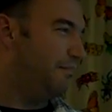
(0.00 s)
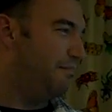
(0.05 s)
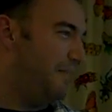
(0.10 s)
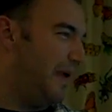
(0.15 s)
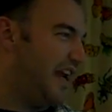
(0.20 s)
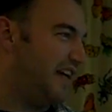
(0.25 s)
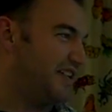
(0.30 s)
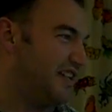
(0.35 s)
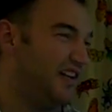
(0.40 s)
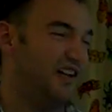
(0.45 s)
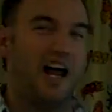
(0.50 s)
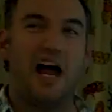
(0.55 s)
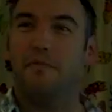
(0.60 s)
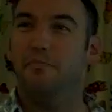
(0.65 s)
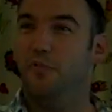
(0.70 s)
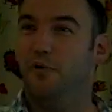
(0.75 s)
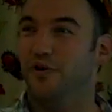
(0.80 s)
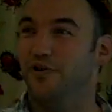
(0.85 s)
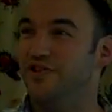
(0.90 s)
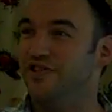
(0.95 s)
Makes a
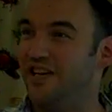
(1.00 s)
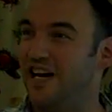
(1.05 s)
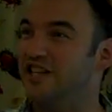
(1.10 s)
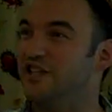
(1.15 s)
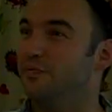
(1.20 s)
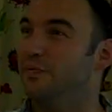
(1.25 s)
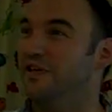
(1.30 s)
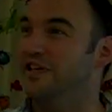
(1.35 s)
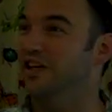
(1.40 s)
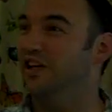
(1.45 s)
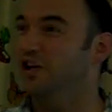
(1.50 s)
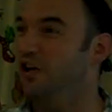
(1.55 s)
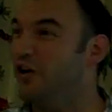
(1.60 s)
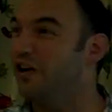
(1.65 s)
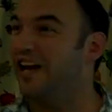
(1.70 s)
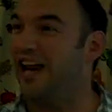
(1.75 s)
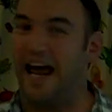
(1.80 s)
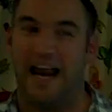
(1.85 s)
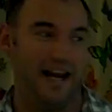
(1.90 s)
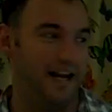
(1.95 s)
lot more sense when you
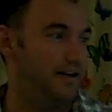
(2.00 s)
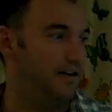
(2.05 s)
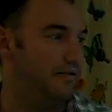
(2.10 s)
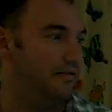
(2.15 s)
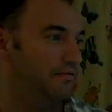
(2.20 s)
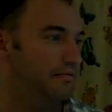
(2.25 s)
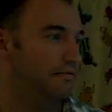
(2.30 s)
look at it.